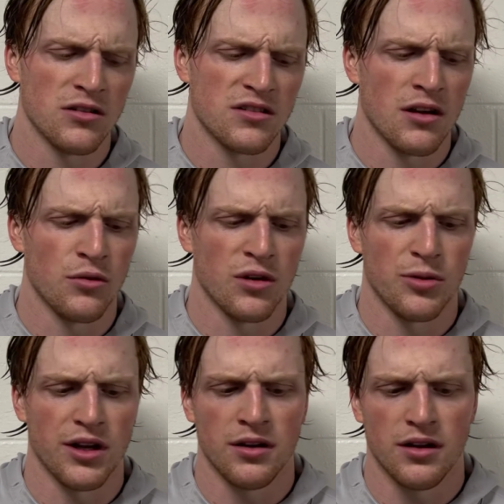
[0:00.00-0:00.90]
It's kind of weird
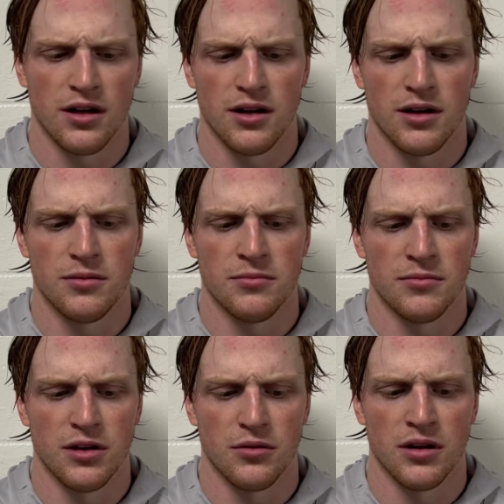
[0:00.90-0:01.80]
play. Um,
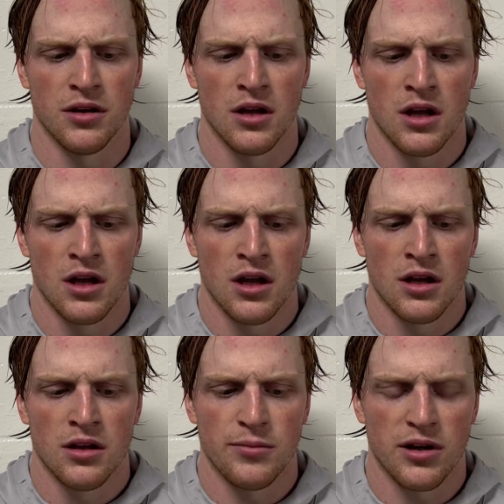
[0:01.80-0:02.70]
you know we
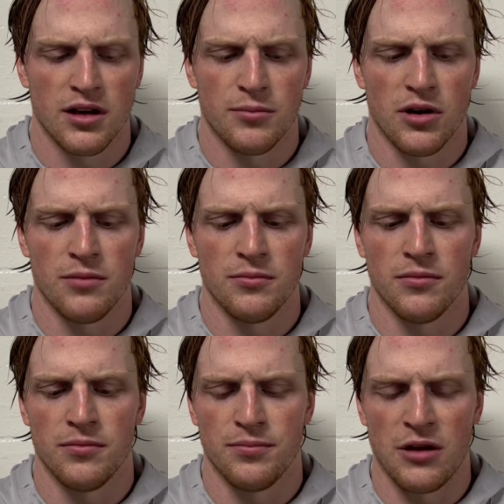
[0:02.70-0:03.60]
puck kind of bob
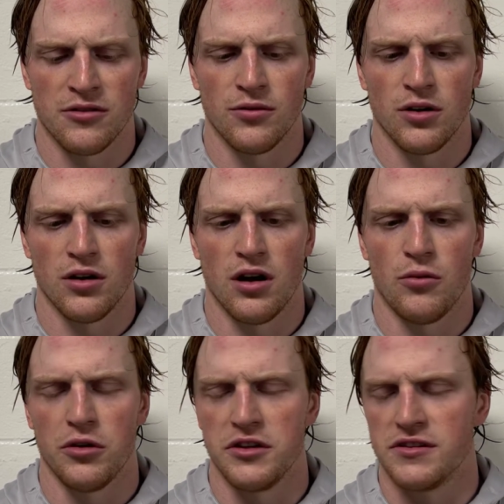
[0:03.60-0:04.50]
Bounce over
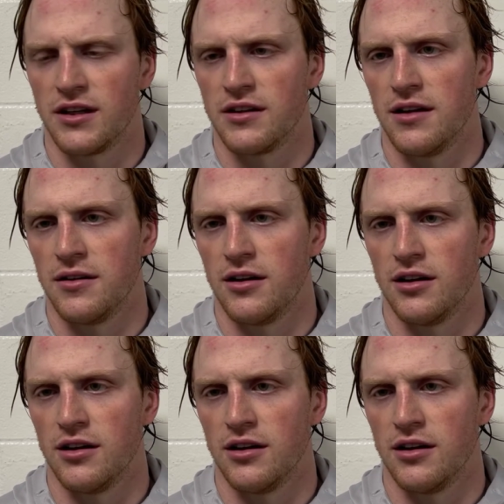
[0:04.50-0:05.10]
uh, sticking in there.